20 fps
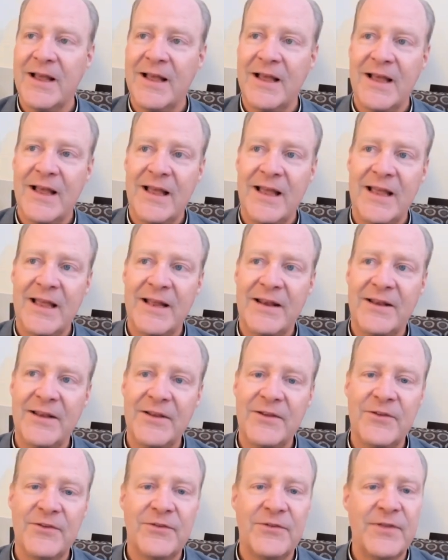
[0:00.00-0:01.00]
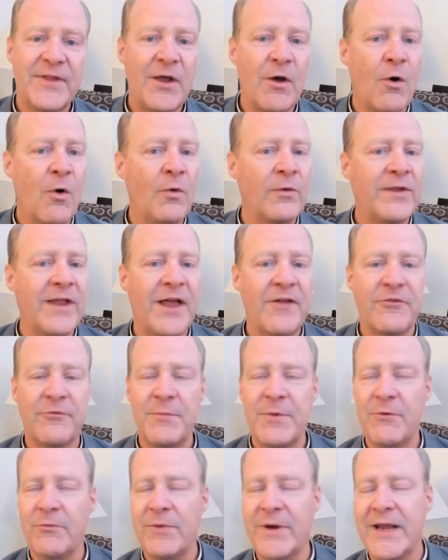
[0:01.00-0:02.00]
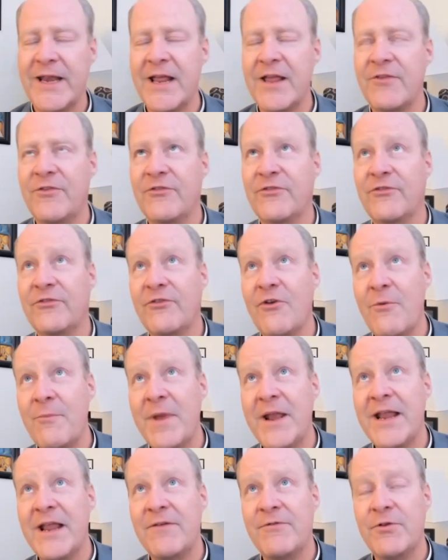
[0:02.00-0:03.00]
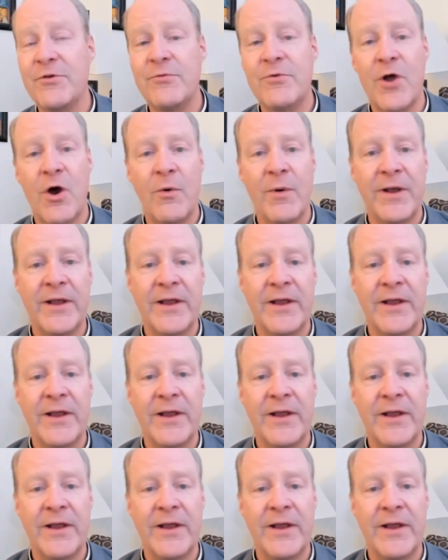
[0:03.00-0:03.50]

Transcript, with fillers: It is the Old Testament reading, so many of you know it.